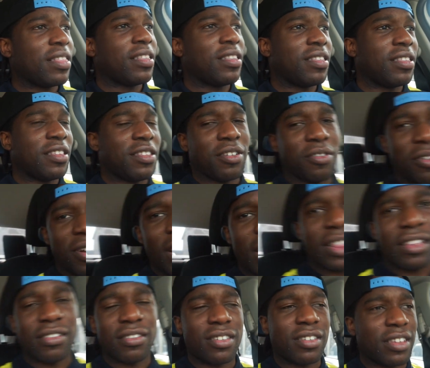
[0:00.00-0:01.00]
the
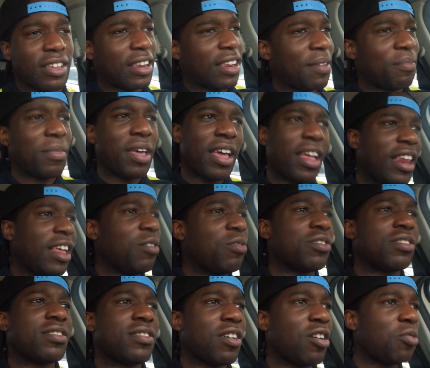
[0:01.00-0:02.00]
directors, and man, it
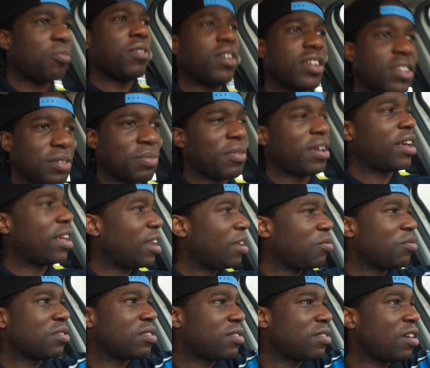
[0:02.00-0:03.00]
was so much, man.
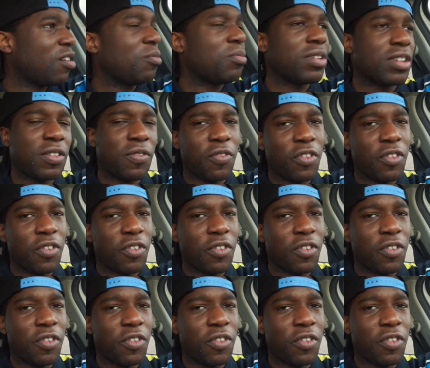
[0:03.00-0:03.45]
It was so much